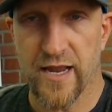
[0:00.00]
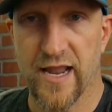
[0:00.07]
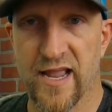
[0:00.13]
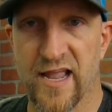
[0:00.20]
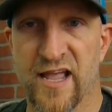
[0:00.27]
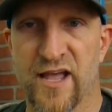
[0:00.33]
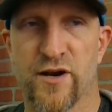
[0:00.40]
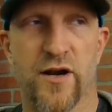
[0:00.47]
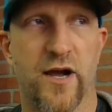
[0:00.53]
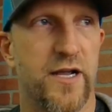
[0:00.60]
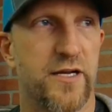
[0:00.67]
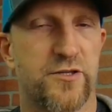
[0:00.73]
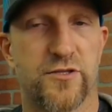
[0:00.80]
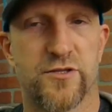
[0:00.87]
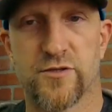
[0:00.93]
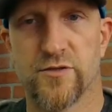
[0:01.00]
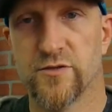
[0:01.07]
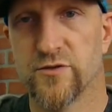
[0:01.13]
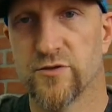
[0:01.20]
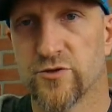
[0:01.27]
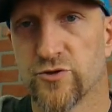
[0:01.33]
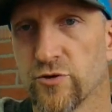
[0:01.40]
and I
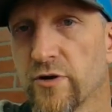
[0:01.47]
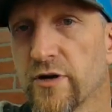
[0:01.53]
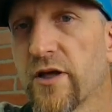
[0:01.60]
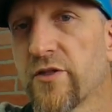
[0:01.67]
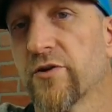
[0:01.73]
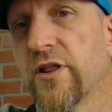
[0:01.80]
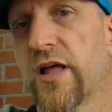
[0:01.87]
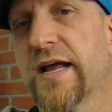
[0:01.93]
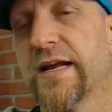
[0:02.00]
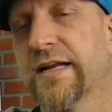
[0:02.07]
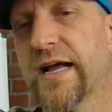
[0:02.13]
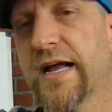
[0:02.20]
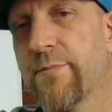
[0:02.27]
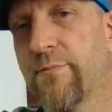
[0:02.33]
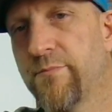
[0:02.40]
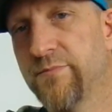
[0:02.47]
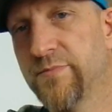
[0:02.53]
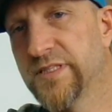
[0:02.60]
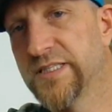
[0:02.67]
drew another line and I